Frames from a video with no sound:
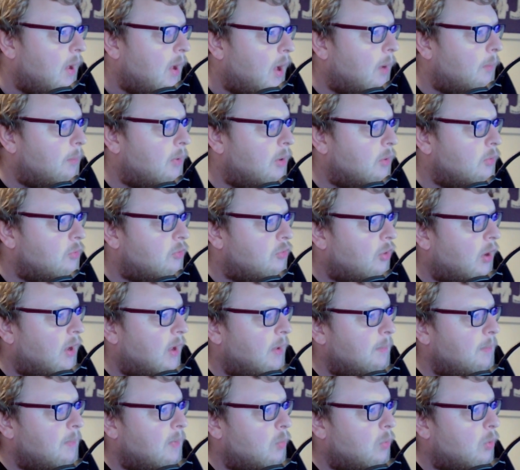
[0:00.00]
Upload
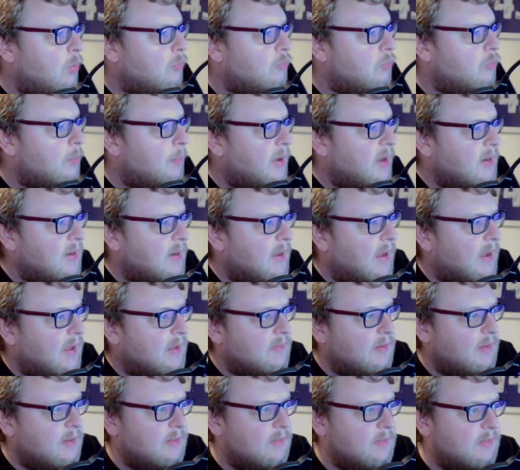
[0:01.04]
time will remain
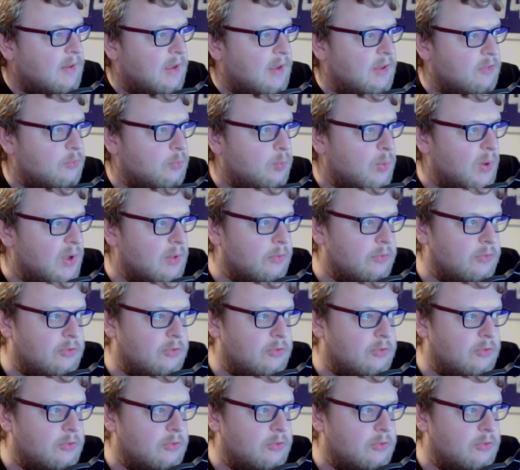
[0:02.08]
as is as well.